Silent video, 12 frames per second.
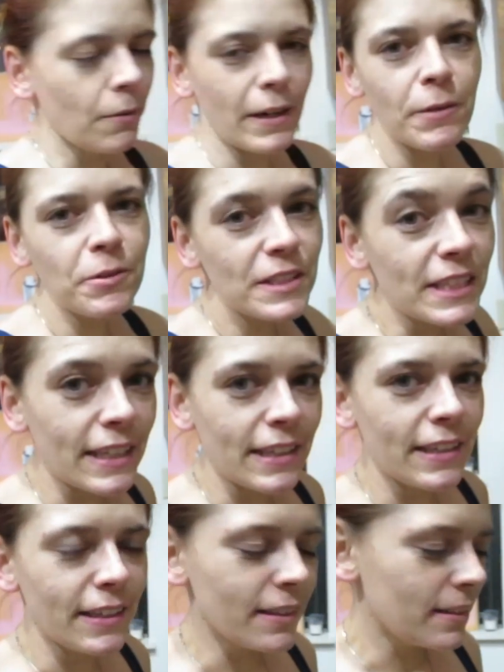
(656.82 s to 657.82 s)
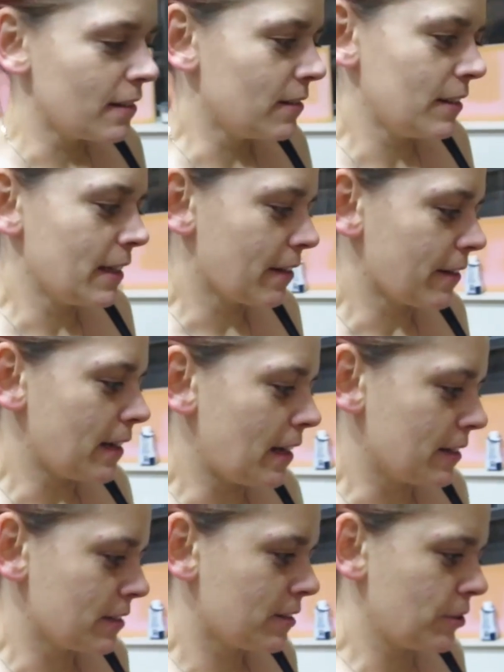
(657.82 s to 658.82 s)
When I was skinnier, like the
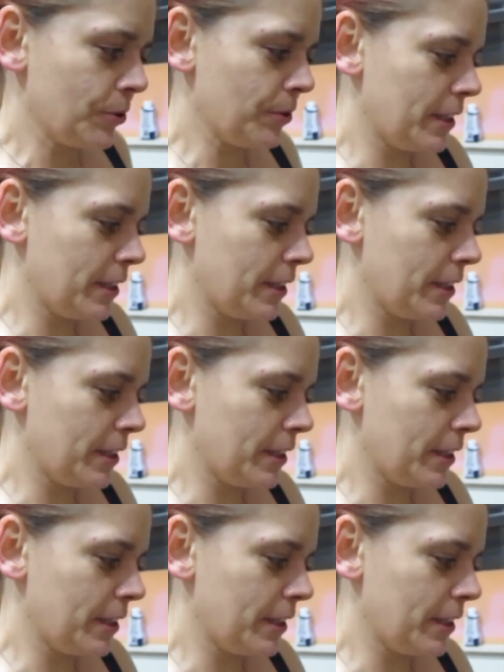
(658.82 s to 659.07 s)
last two